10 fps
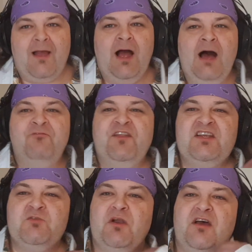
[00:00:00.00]
And for
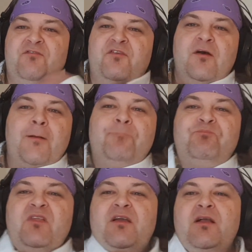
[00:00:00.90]
this one, I've,
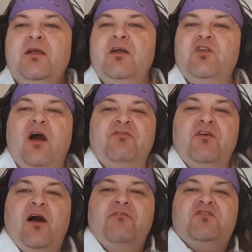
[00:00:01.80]
I've,
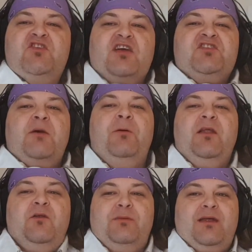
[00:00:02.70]
I've just up a
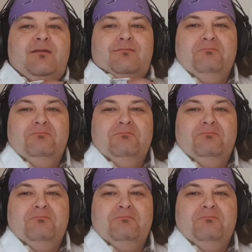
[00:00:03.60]
little bit.